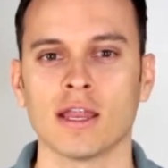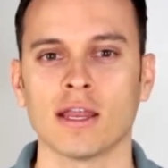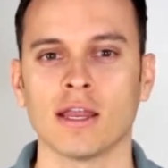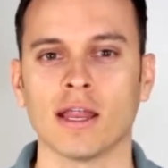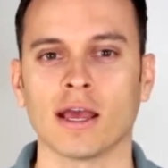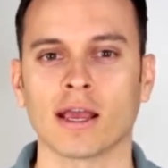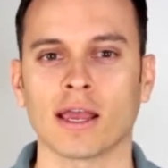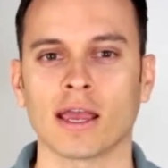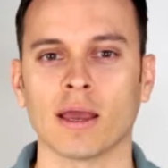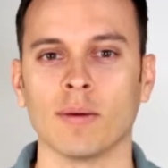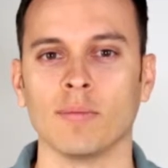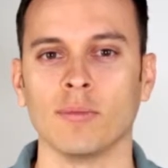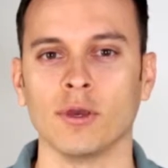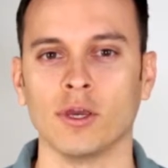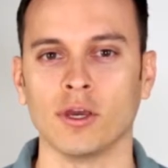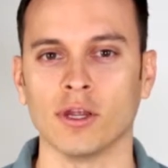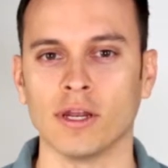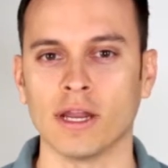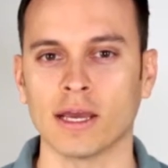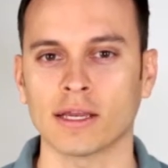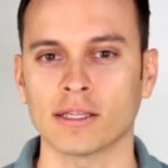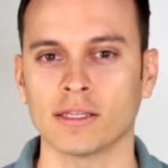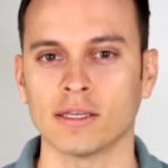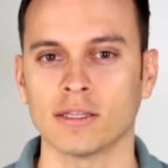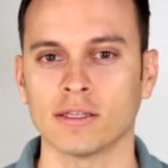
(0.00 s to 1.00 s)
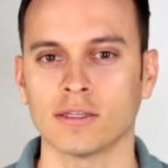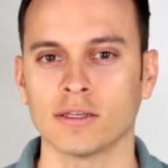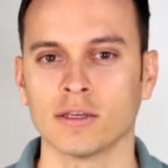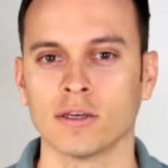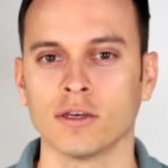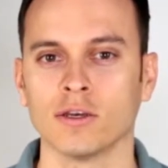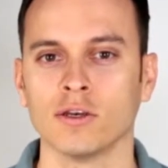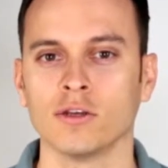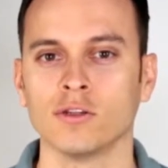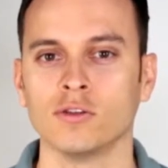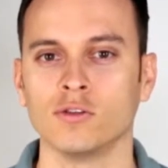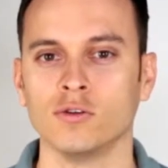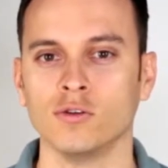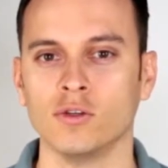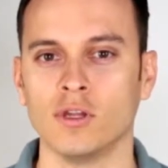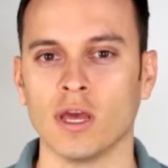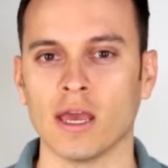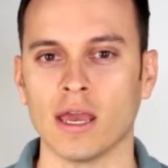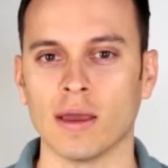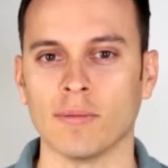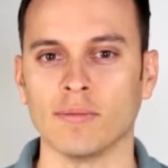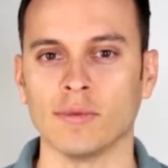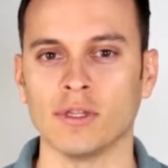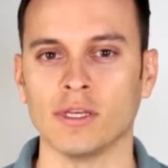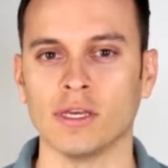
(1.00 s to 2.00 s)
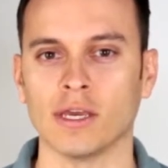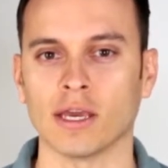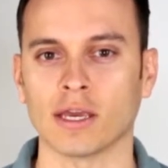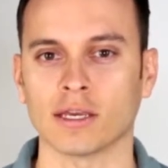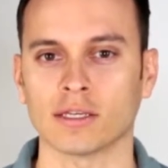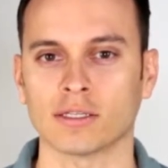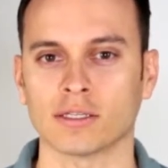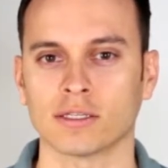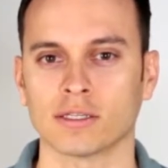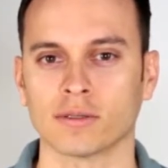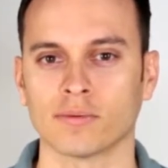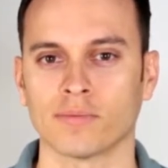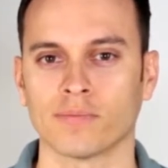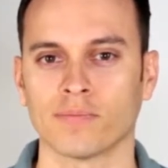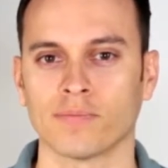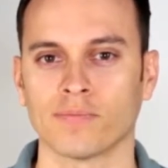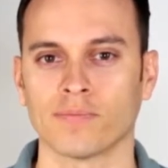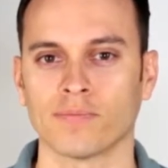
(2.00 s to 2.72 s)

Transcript: that can be connected to the M T X.